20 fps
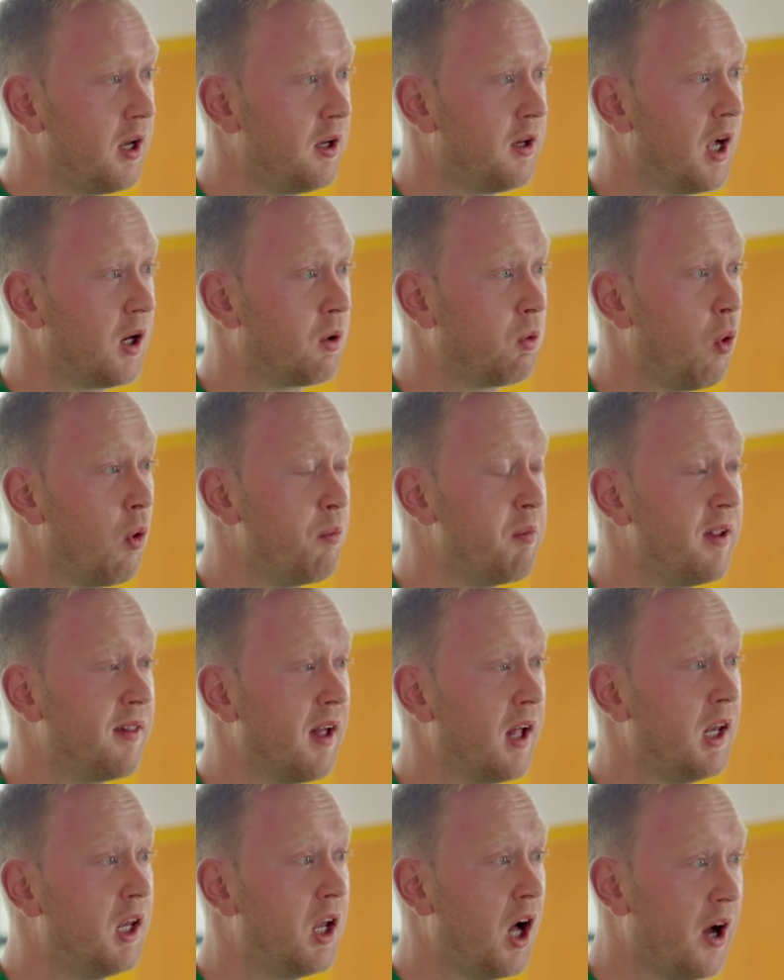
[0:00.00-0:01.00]
That quote means
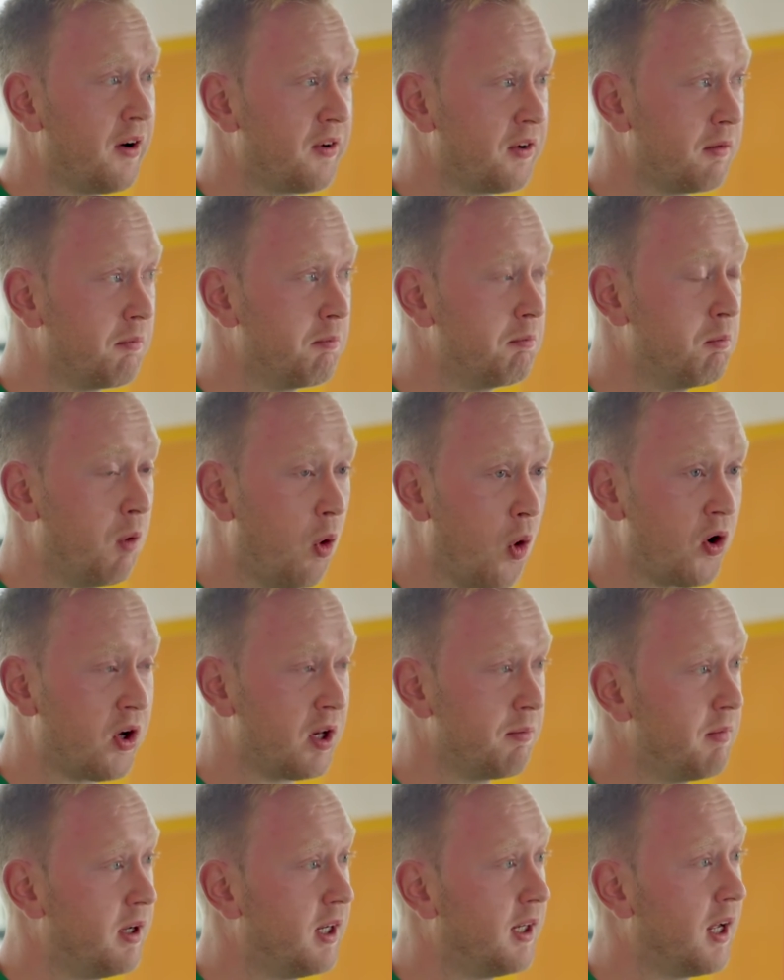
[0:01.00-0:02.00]
a lot more to me